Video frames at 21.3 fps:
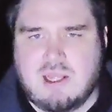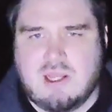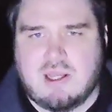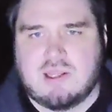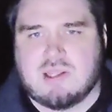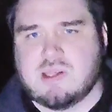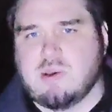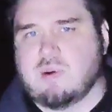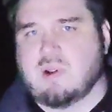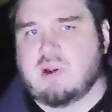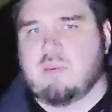
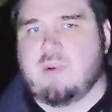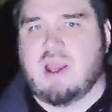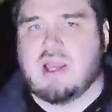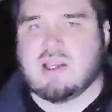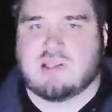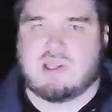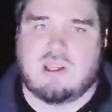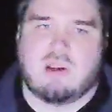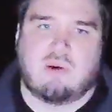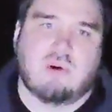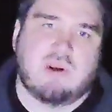So we're going to be
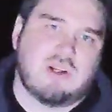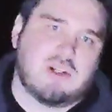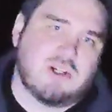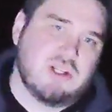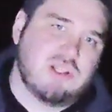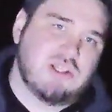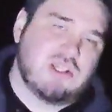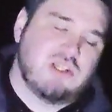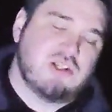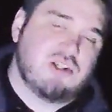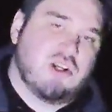asking
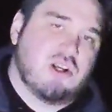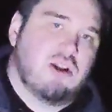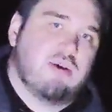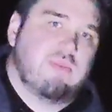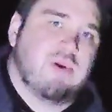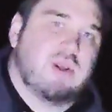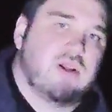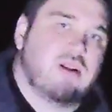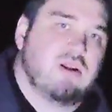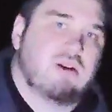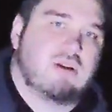questions in
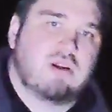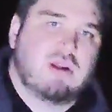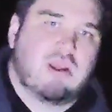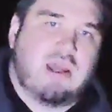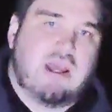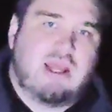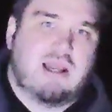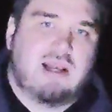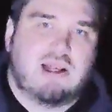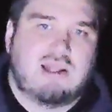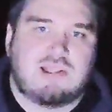German
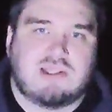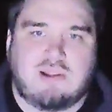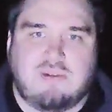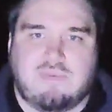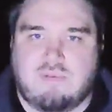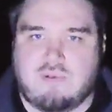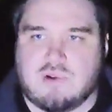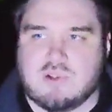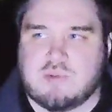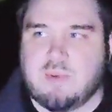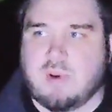and listening
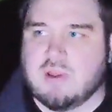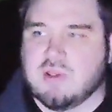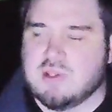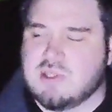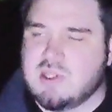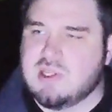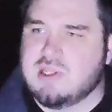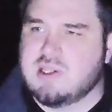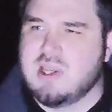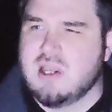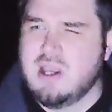for
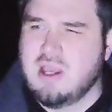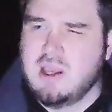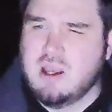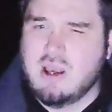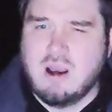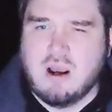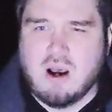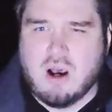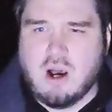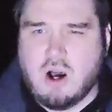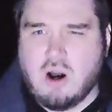responses.
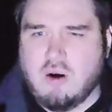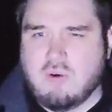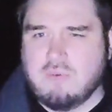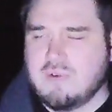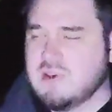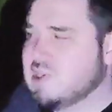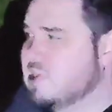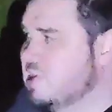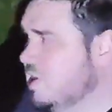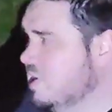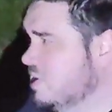
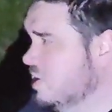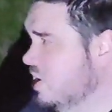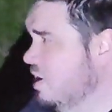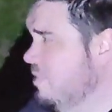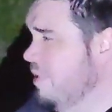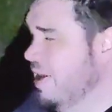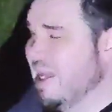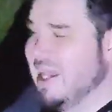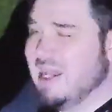Obviously it's going to be a